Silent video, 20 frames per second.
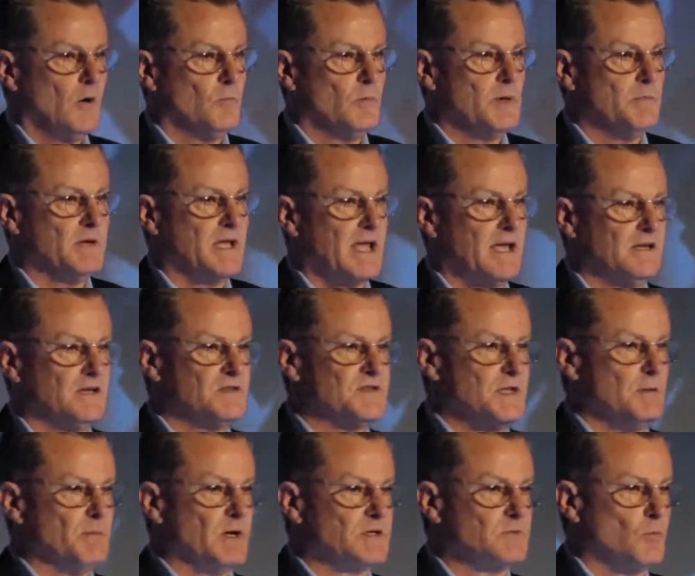we began to
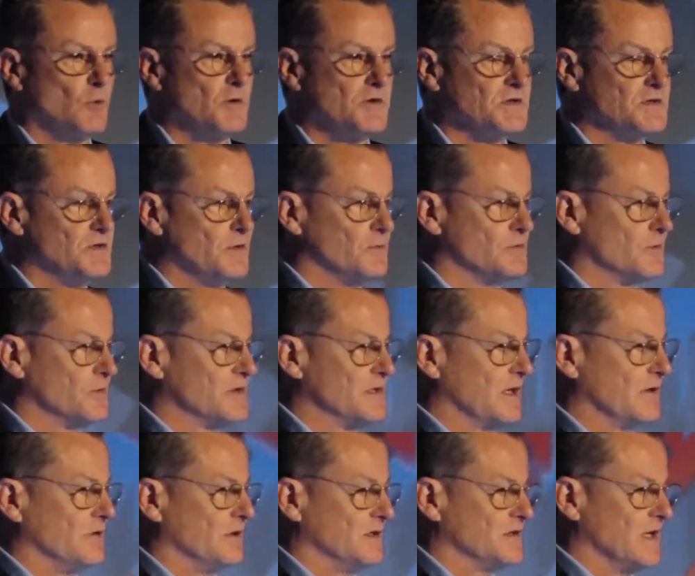see much more of this
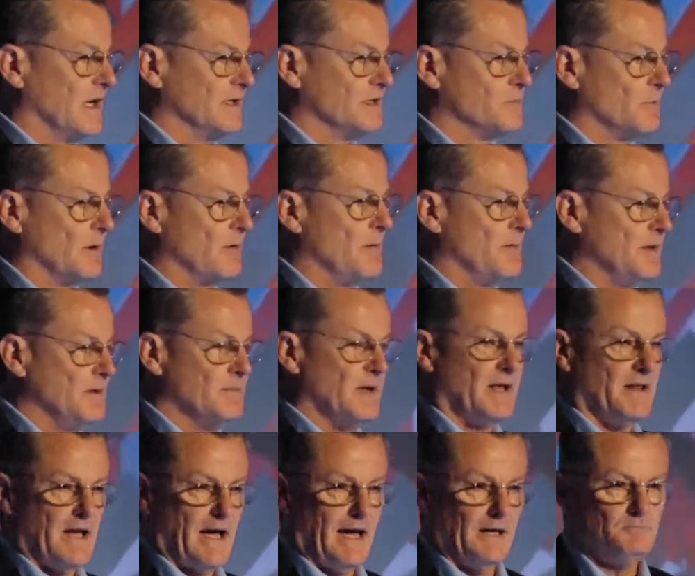user-centered design. So what do I mean
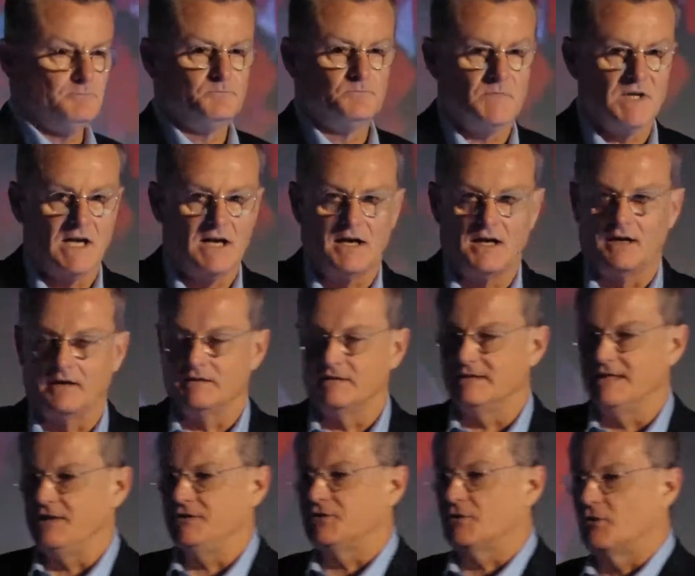by that?
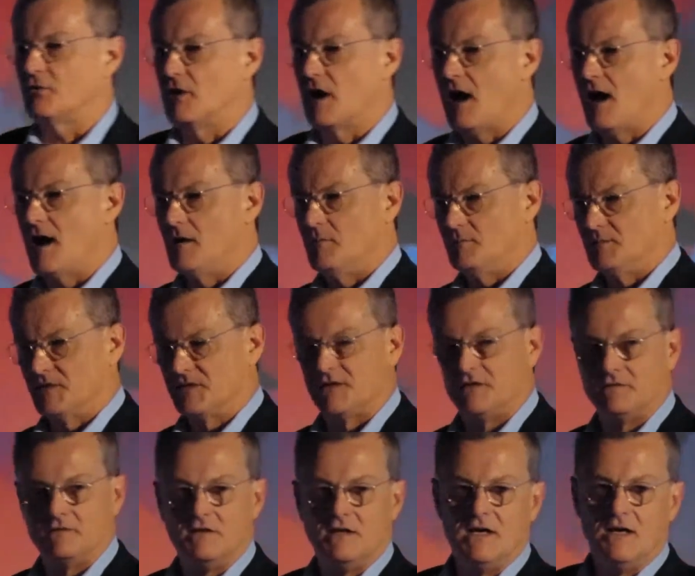Dieter
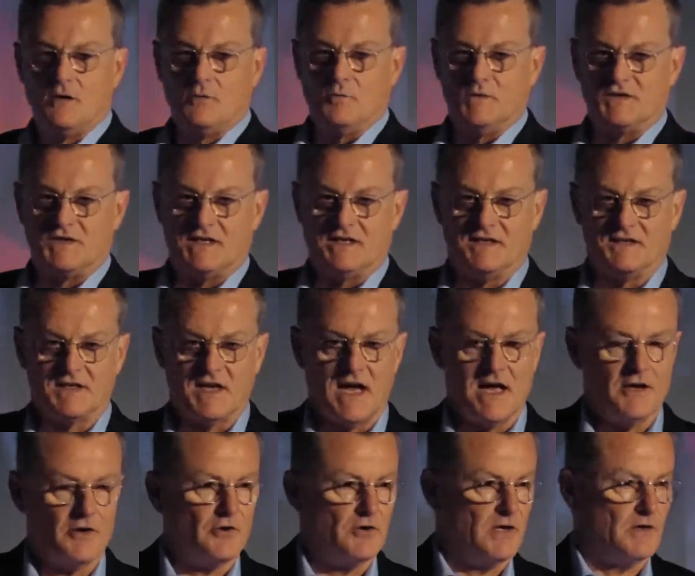Rams was a
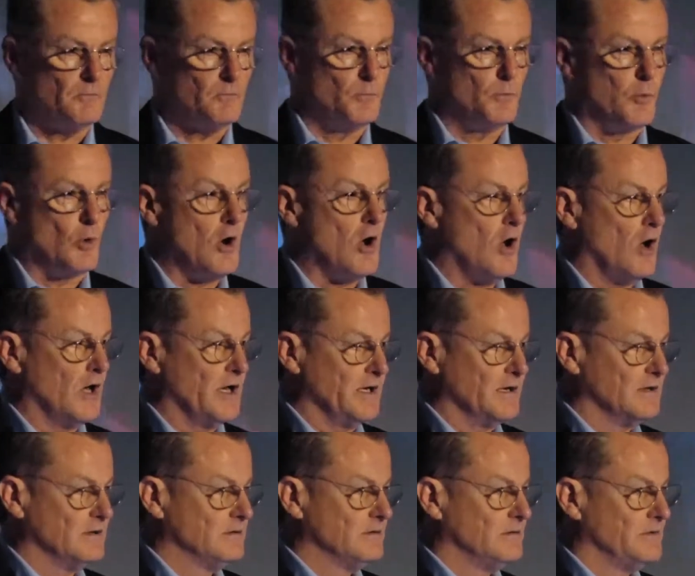designer at
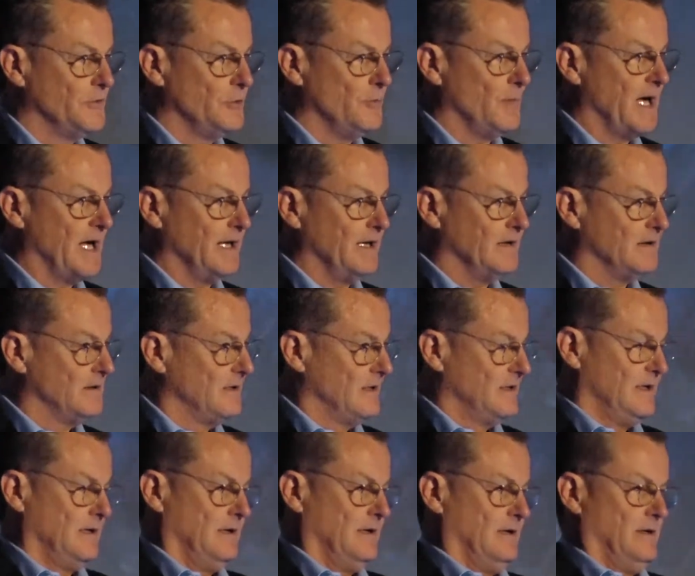Braun who made
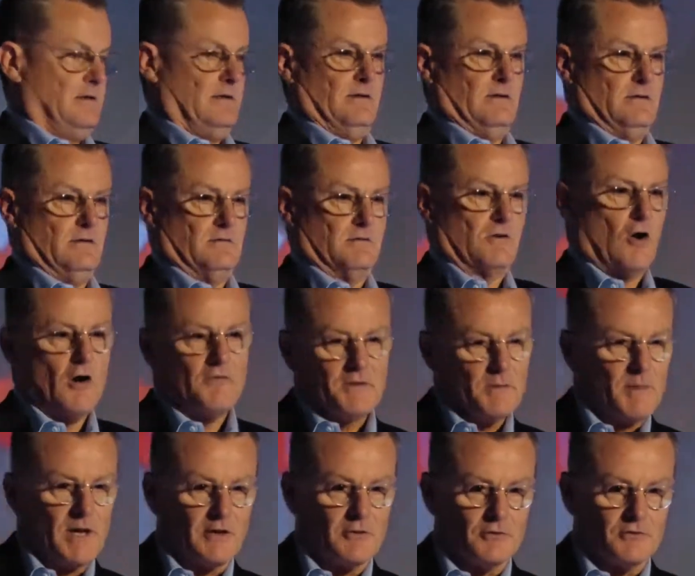
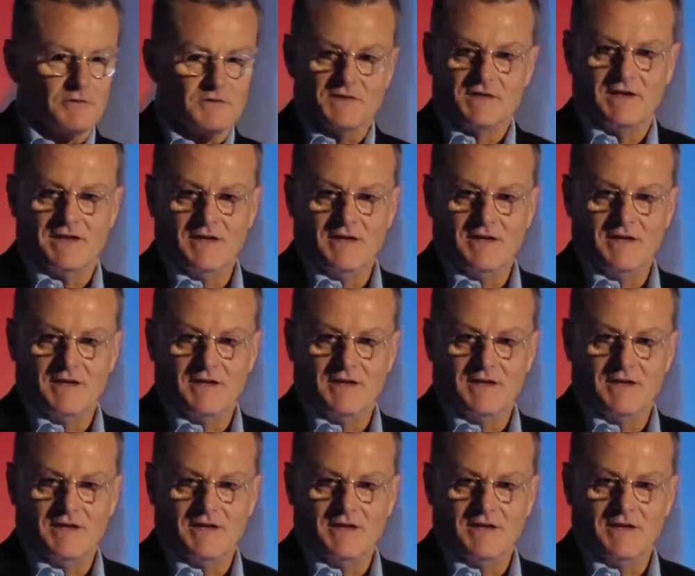coffee makers,